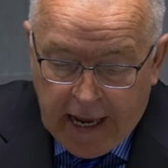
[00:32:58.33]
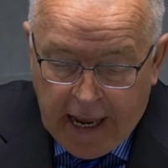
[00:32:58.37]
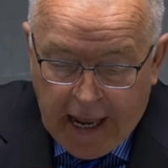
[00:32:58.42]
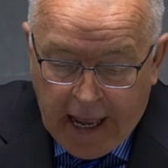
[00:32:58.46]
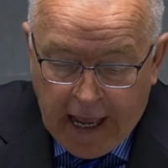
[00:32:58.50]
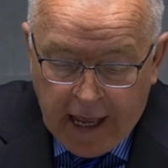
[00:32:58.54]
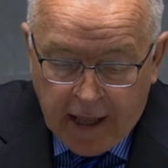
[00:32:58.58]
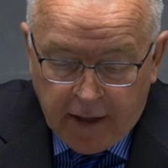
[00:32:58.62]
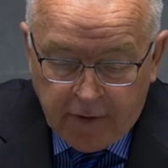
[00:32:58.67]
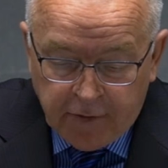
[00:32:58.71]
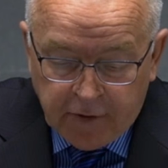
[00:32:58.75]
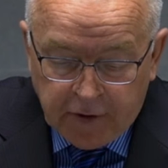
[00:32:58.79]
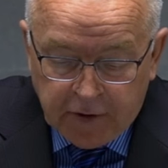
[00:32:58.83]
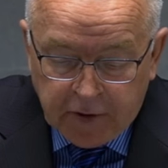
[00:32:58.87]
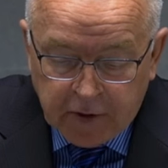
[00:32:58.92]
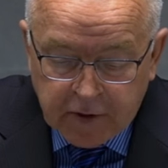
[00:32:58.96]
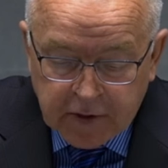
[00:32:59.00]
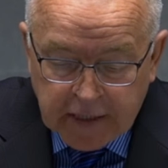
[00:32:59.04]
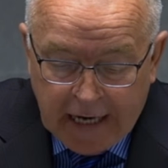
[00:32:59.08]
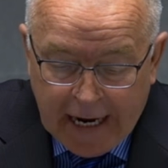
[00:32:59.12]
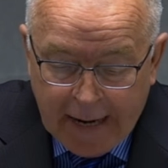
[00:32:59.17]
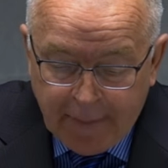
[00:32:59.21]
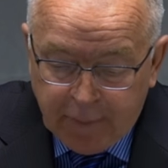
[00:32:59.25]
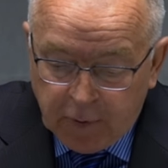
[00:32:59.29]
And the
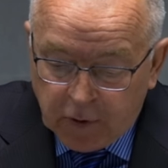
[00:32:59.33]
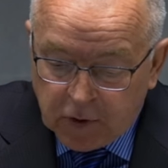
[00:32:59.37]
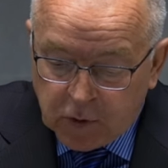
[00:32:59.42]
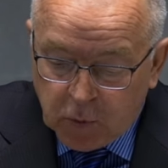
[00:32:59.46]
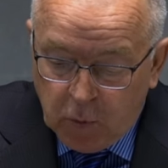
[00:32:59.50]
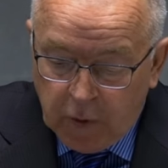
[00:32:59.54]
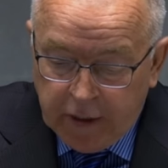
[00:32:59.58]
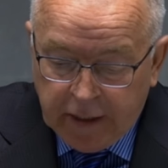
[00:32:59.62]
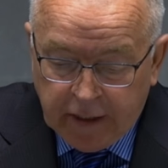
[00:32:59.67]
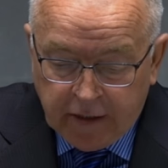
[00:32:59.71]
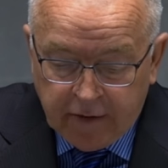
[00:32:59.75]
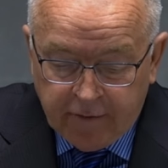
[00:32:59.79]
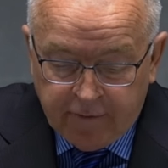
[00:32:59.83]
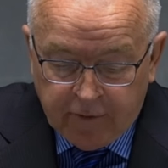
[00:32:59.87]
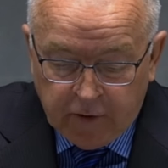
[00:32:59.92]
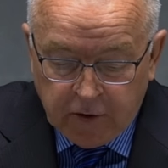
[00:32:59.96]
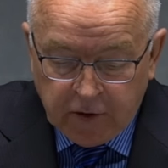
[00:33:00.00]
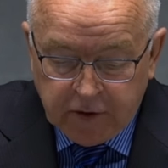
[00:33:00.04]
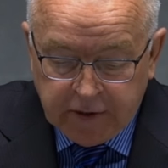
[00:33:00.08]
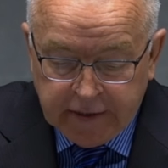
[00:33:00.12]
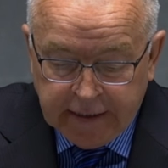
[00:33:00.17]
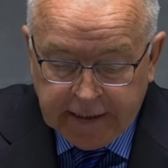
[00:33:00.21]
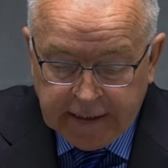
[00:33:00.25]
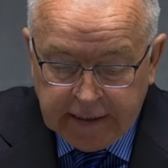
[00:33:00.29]
disciples went,
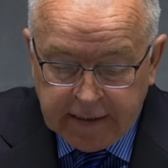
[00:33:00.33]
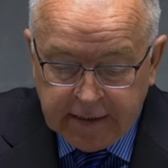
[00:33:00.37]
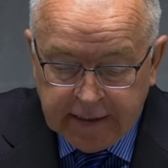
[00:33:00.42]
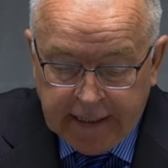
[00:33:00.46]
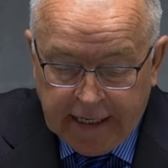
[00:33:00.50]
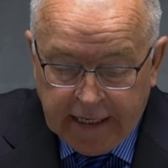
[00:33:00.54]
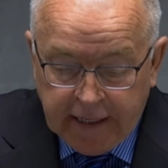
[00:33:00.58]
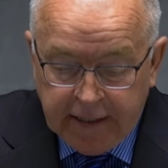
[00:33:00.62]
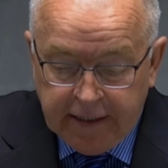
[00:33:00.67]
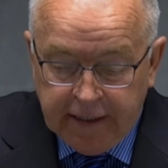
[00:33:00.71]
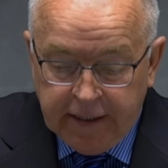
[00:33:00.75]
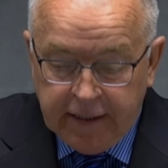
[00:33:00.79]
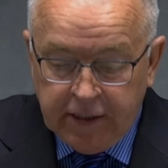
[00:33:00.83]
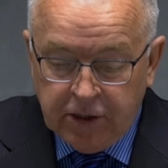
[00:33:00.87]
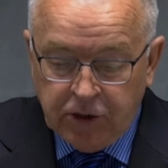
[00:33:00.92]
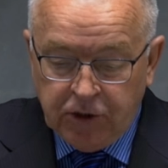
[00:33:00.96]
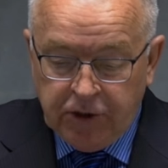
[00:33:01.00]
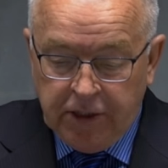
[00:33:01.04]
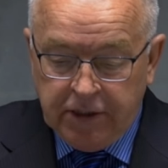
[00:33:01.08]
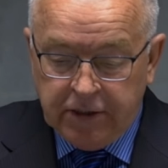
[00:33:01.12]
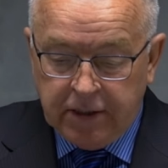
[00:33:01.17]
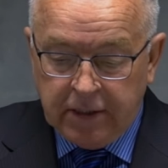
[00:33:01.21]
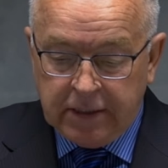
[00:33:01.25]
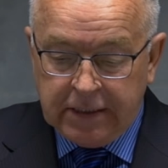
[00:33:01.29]
verse 6, and did as
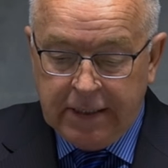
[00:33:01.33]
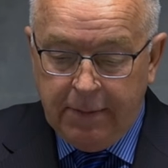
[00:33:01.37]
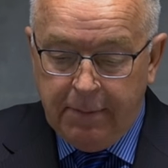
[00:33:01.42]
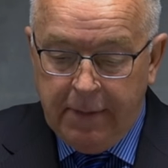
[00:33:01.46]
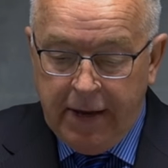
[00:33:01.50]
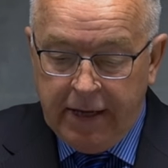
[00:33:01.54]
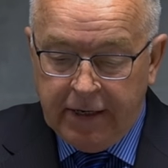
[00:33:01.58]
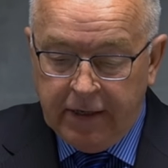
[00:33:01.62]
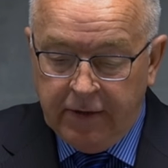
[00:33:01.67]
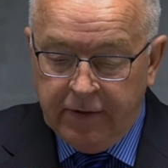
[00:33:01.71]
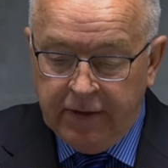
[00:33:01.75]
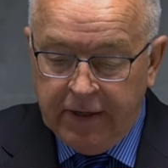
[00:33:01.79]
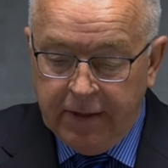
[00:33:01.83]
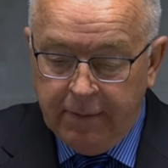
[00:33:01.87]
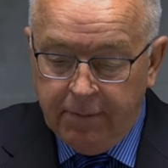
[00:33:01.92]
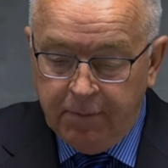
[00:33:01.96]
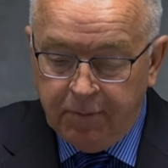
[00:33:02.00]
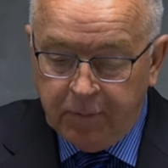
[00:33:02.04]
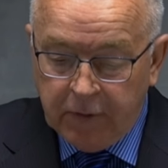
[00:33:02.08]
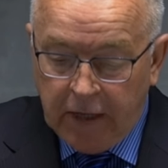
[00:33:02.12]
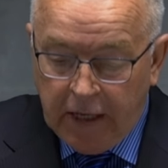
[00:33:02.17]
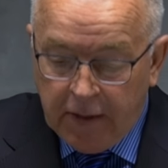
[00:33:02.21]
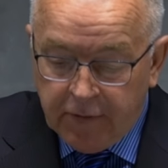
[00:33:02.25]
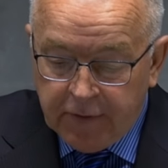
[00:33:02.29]
Jesus commanded them,
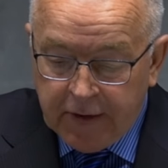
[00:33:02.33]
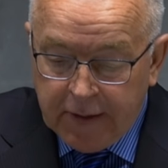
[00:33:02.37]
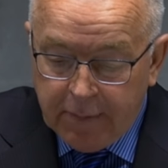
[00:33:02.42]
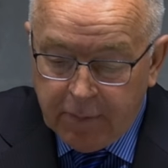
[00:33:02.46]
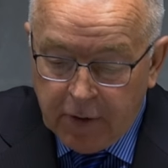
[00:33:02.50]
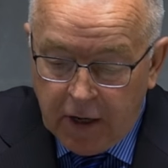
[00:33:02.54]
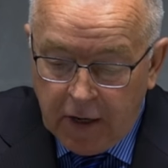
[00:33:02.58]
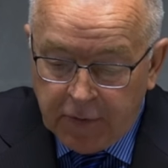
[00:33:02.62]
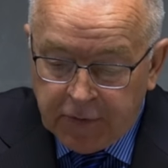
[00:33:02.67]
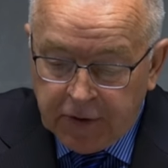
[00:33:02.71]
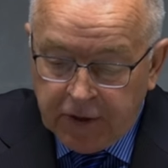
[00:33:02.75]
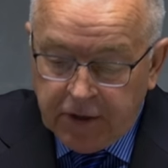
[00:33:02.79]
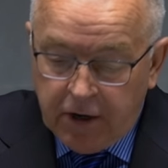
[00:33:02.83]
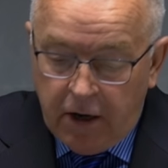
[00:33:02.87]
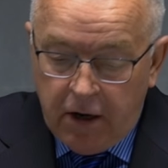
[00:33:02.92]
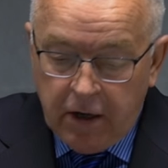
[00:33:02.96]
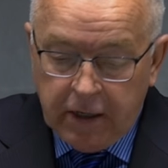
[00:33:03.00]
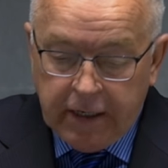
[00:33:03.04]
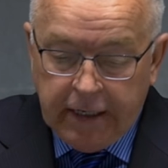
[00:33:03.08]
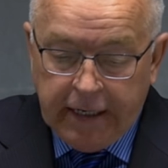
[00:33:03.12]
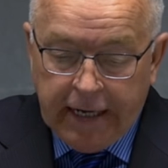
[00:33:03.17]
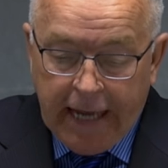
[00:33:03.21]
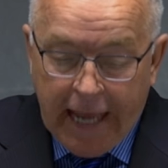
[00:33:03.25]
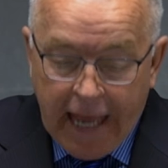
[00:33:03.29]
and they brought the
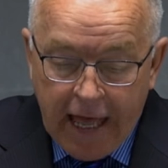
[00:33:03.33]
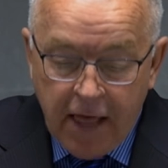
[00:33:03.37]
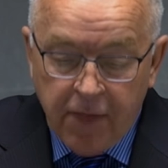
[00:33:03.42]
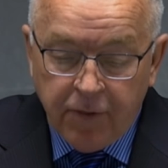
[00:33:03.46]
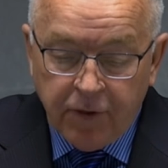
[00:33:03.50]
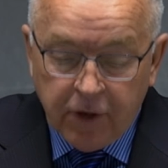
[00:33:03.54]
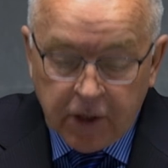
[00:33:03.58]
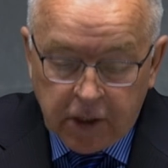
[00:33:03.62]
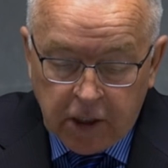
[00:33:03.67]
donkey and the